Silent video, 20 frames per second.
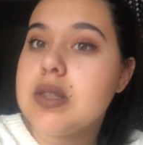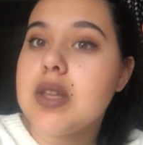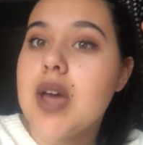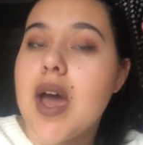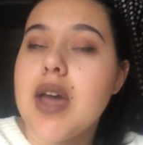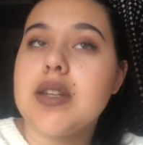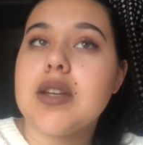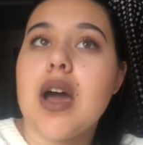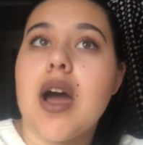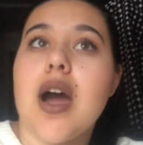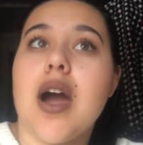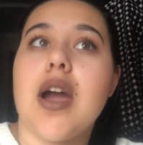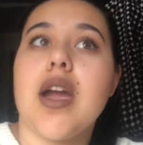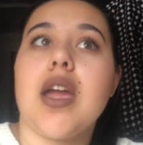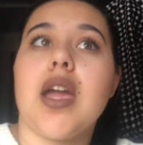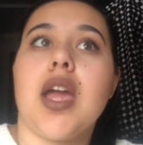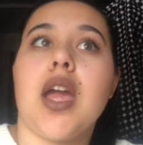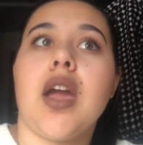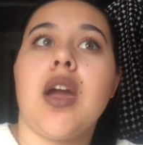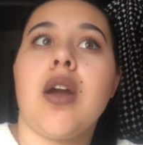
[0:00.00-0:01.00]
that
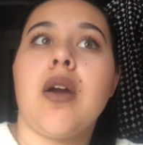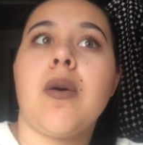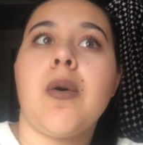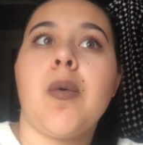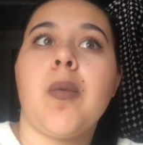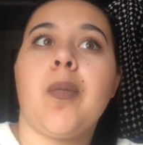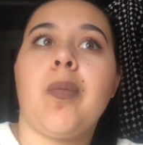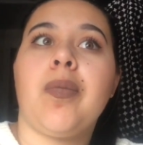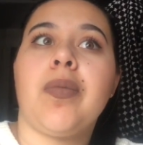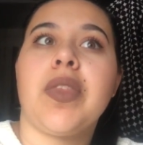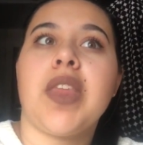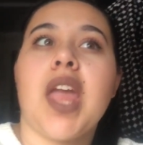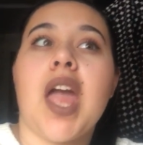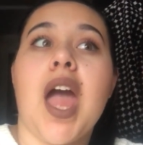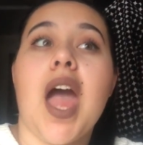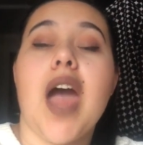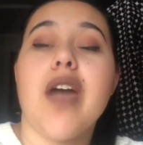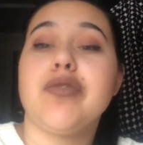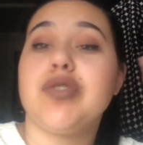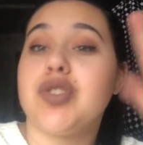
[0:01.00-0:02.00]
I
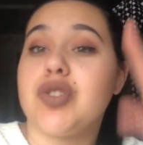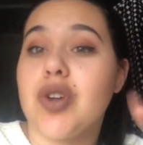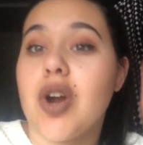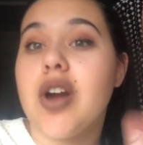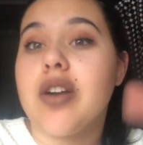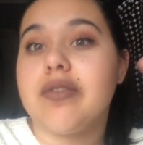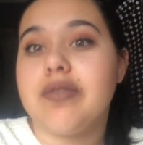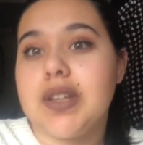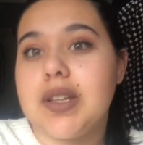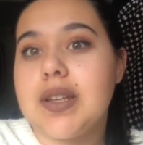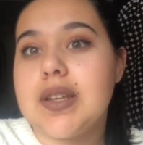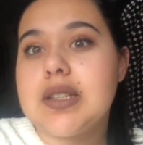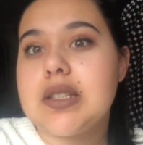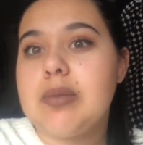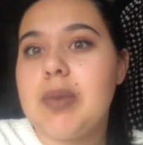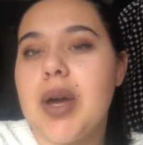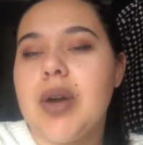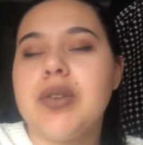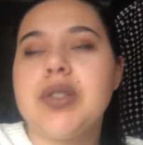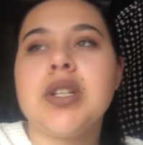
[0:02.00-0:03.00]
have strong
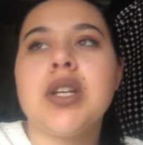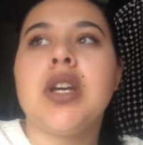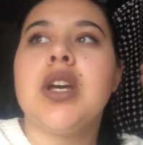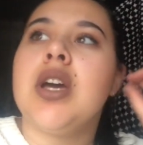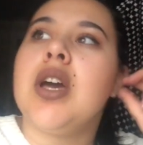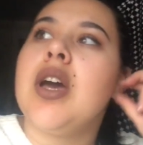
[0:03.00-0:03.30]
feelings about.